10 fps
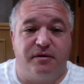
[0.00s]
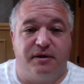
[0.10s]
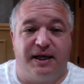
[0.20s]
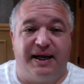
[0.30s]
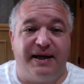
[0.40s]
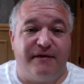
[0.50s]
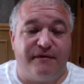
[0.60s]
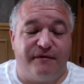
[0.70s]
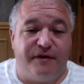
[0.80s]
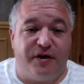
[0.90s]
kind of
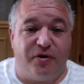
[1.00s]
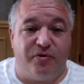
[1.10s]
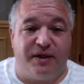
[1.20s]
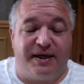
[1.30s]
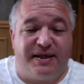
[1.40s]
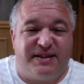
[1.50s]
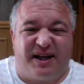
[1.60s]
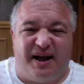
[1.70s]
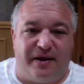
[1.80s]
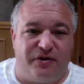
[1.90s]
feel like it's a
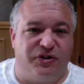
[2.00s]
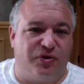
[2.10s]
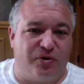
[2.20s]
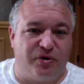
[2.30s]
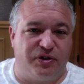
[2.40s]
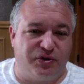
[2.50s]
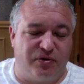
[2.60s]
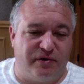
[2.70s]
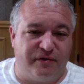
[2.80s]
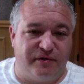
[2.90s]
college course,
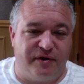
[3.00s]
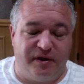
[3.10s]
sort of.